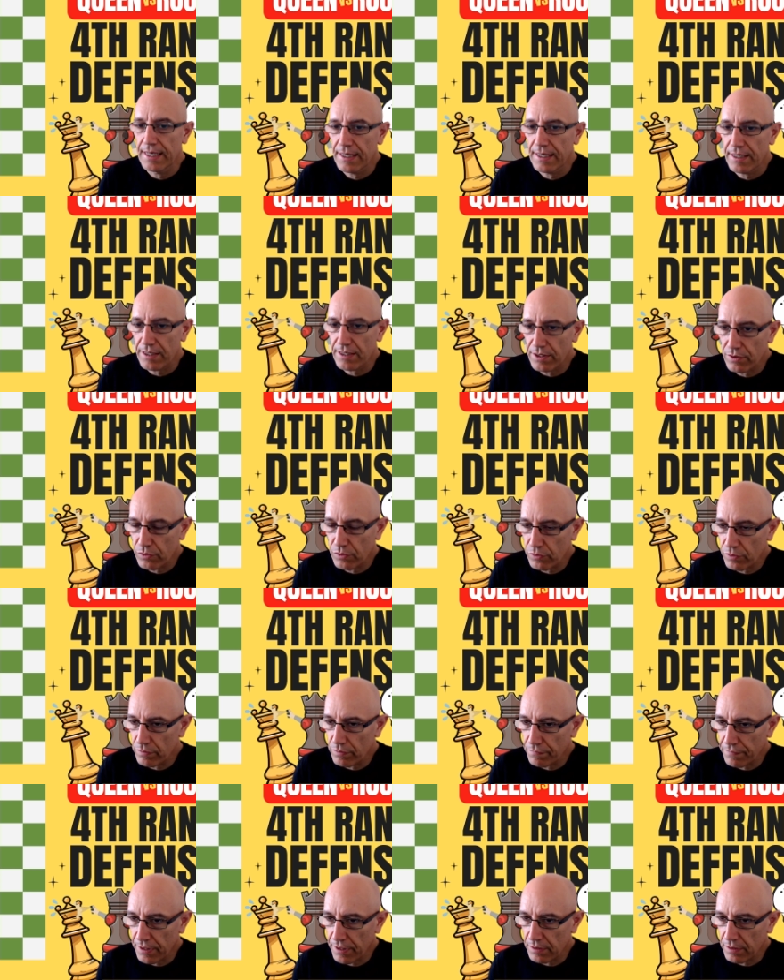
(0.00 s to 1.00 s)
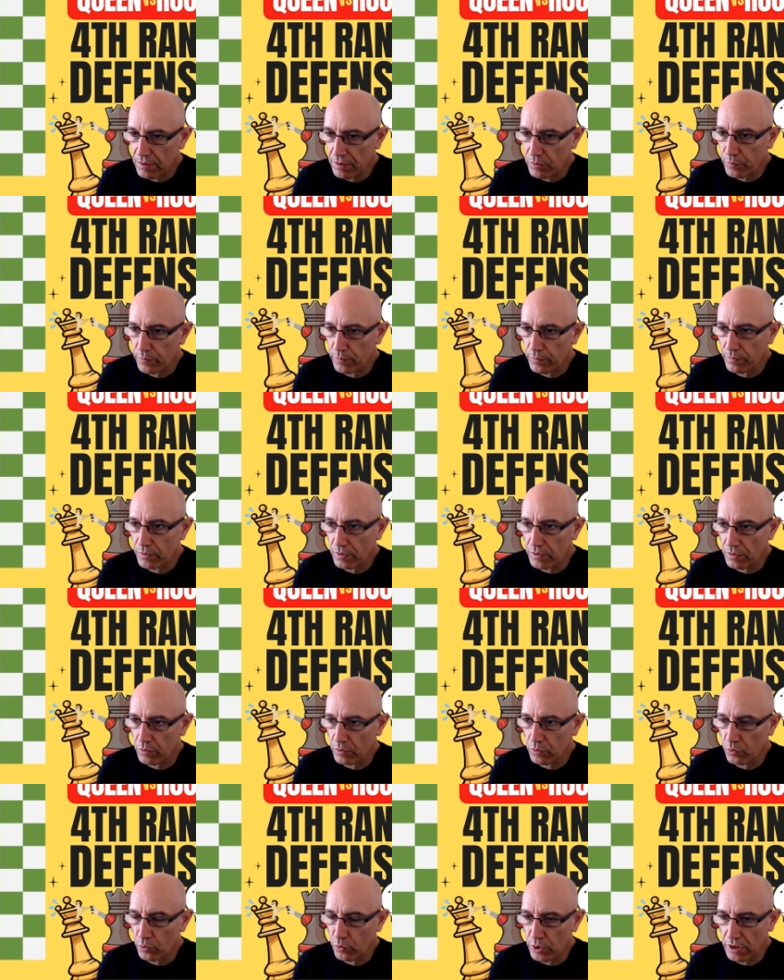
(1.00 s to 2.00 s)
into the final
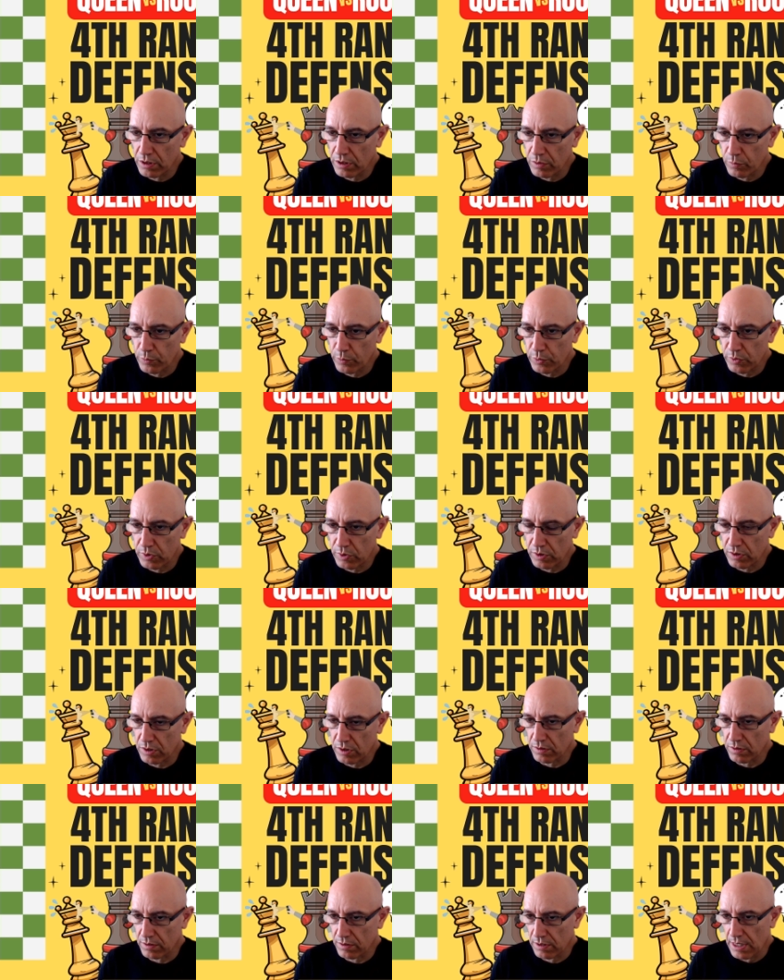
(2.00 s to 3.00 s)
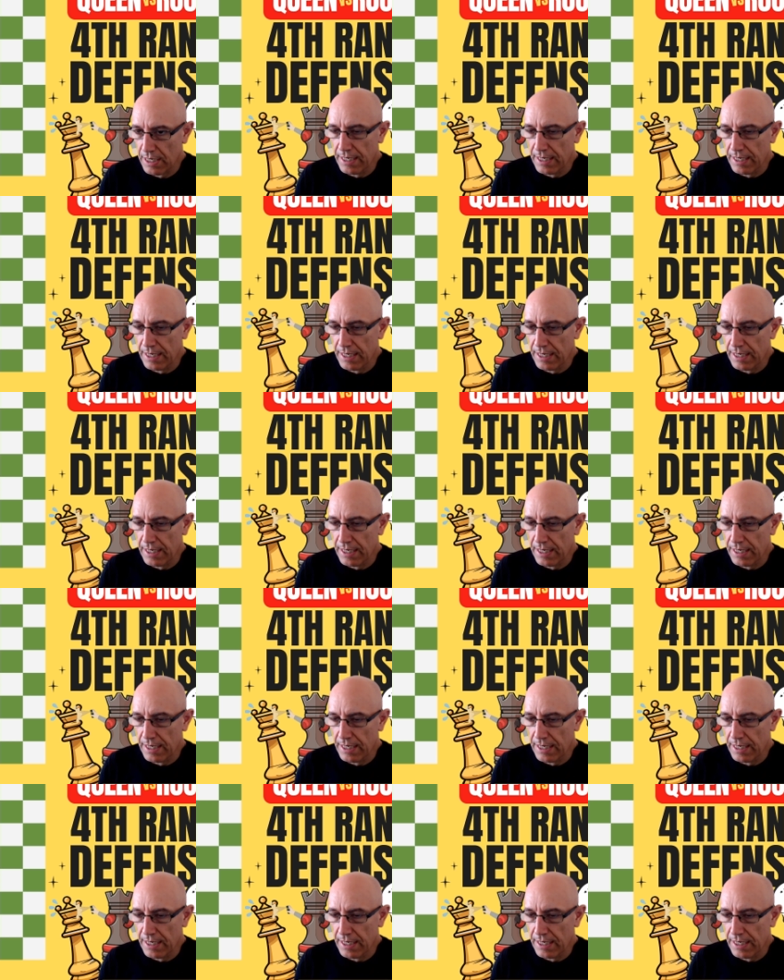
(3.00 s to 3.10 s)
winning positions.